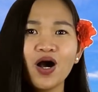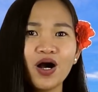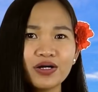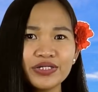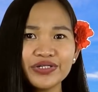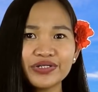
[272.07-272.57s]

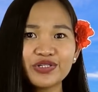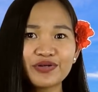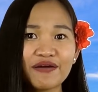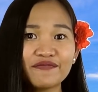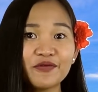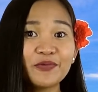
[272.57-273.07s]
Or you could
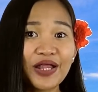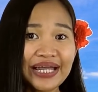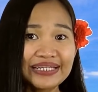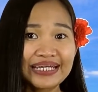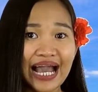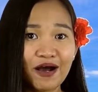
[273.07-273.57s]
travel
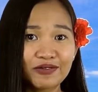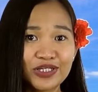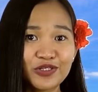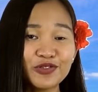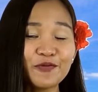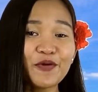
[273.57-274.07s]
blindly out
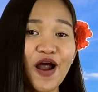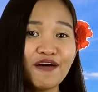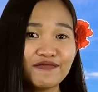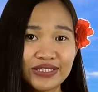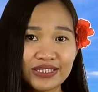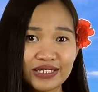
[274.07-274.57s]
into the
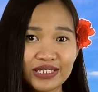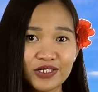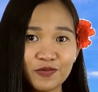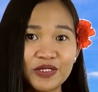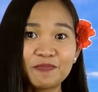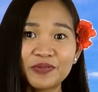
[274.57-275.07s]
provinces
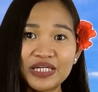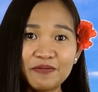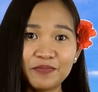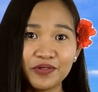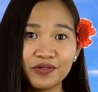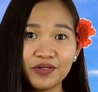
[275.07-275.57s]
to meet
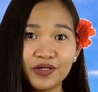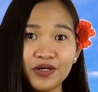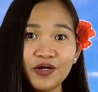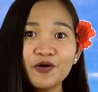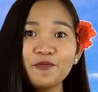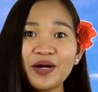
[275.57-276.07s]
people
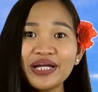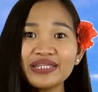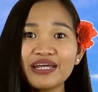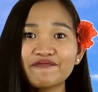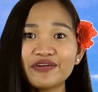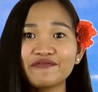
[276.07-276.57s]
who might
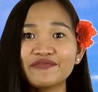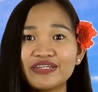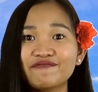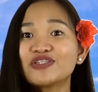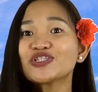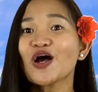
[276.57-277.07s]
never have
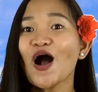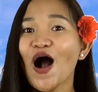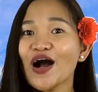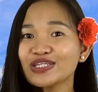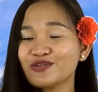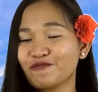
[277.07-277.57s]
even
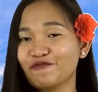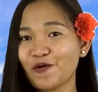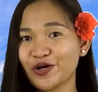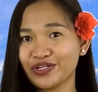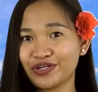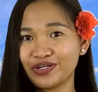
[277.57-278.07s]
talked to a
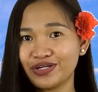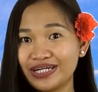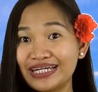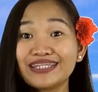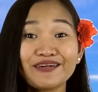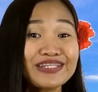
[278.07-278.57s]
foreigner
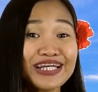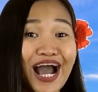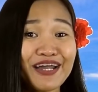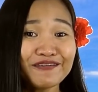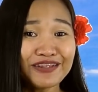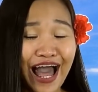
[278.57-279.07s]
in their
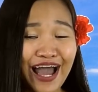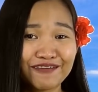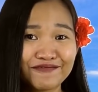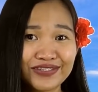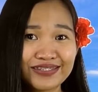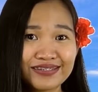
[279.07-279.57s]
entire
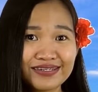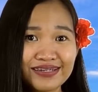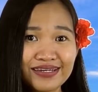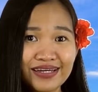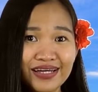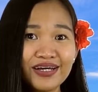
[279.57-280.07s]
lives,
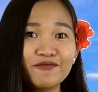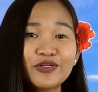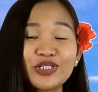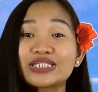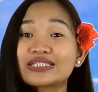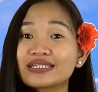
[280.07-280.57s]

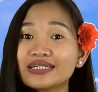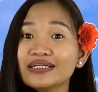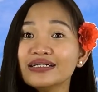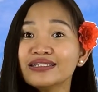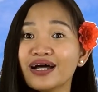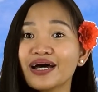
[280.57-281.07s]
which is
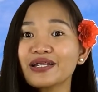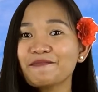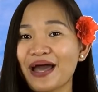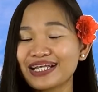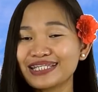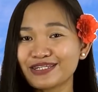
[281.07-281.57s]
still not a
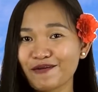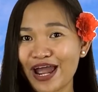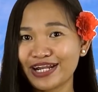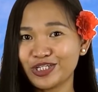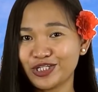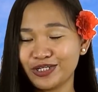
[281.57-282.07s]
bad
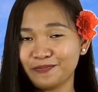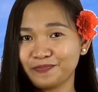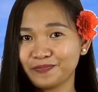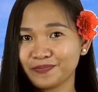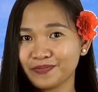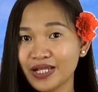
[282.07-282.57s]
strategy.
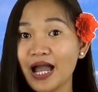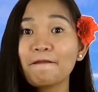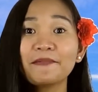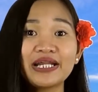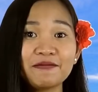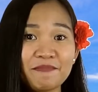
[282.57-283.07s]

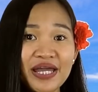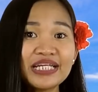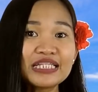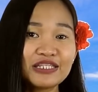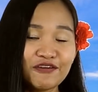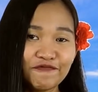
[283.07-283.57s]
But it made
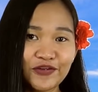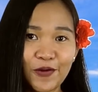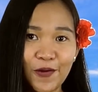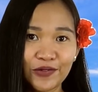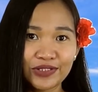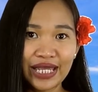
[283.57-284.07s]
it
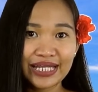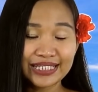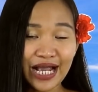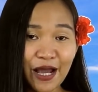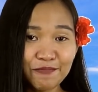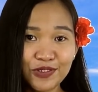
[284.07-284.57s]
difficult and
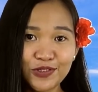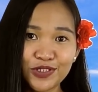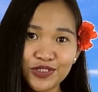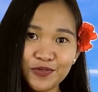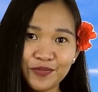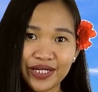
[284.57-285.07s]

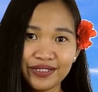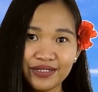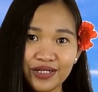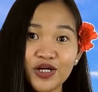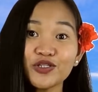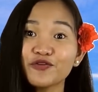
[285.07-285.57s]
time-consuming
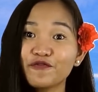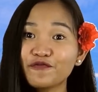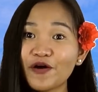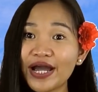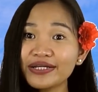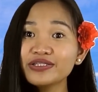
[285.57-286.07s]
to
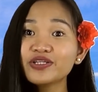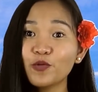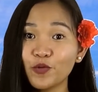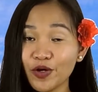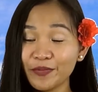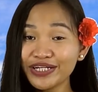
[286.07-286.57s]
find the
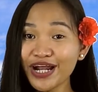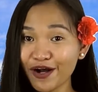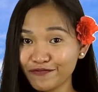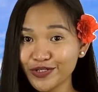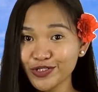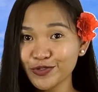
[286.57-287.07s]
woman
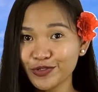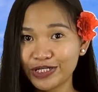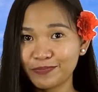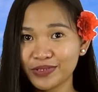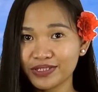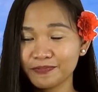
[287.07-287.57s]
of your
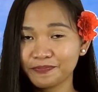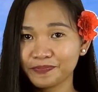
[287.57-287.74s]
dreams.